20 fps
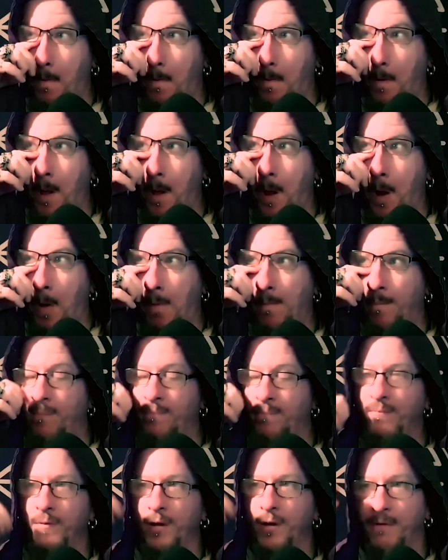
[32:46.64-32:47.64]
um,
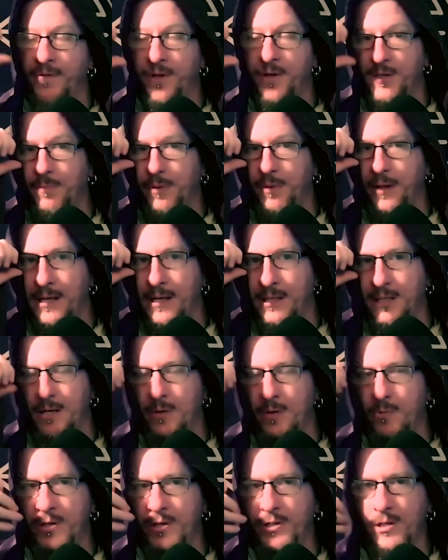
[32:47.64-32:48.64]
of this place, and it
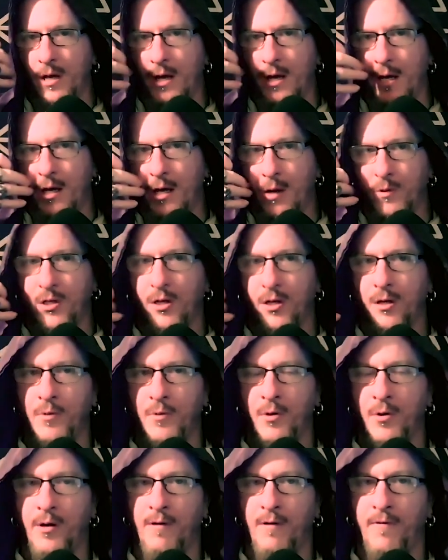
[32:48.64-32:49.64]
was it was a
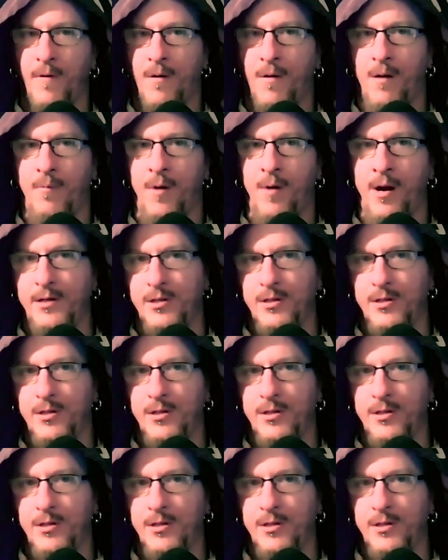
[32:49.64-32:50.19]
community farm, right?